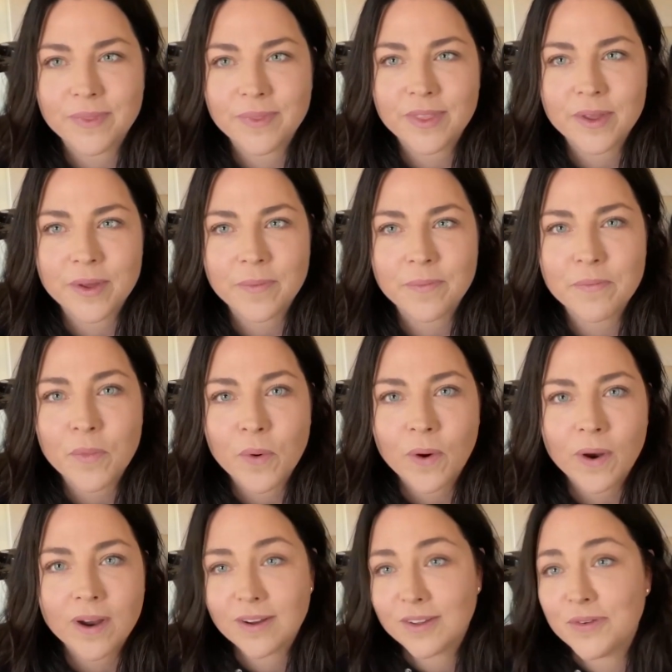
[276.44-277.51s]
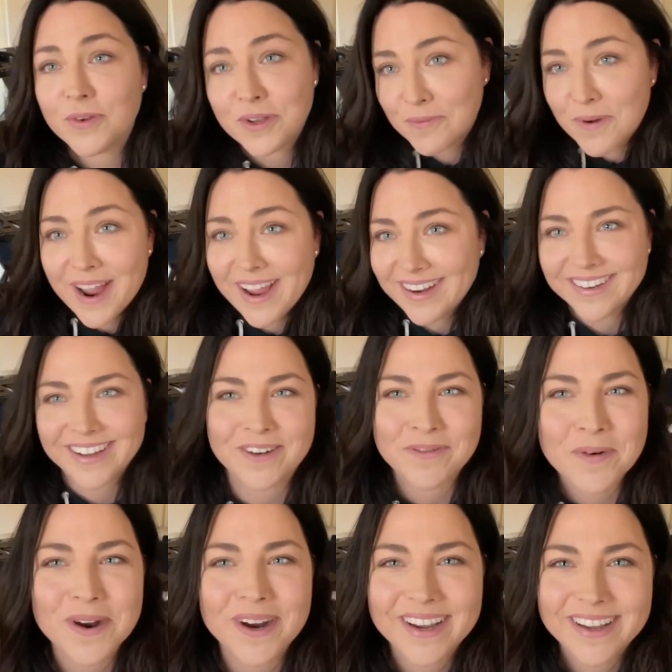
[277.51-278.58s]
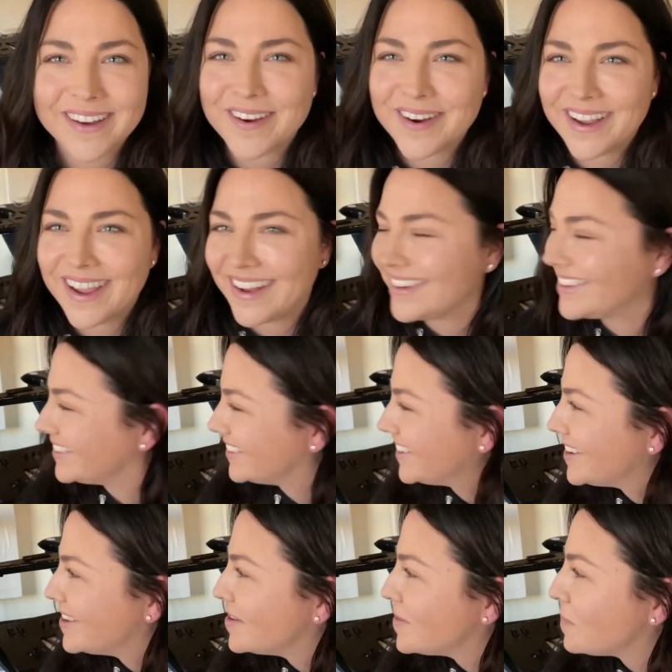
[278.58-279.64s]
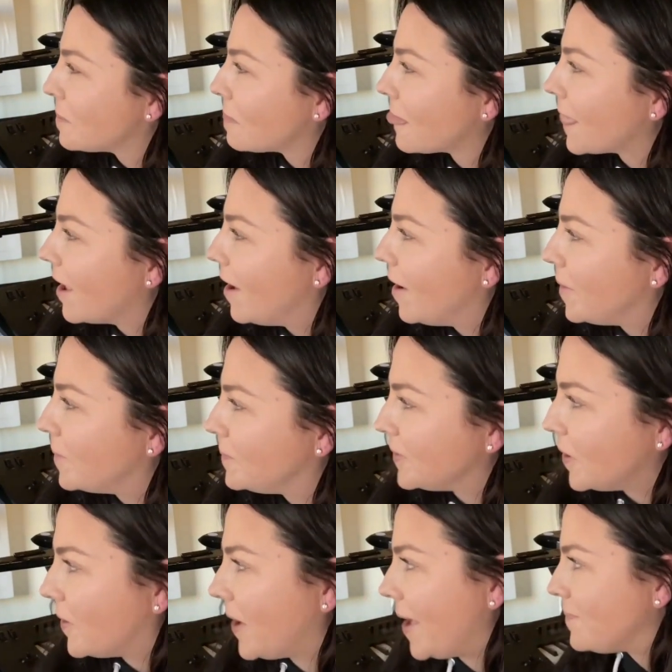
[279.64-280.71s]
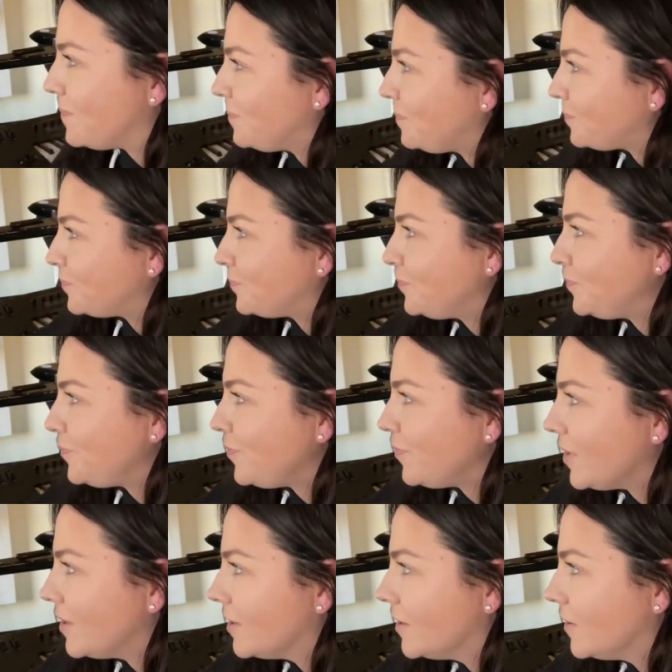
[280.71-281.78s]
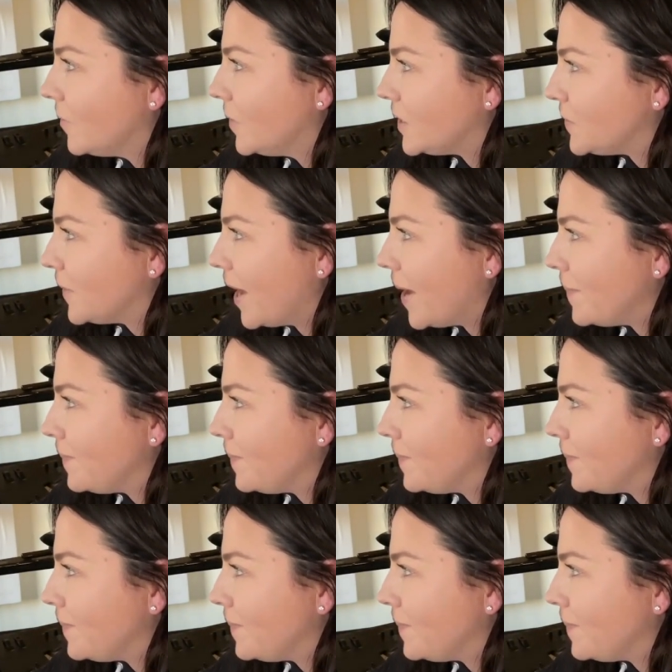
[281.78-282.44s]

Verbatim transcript: the more you can write and work and create. Okay, what else we got?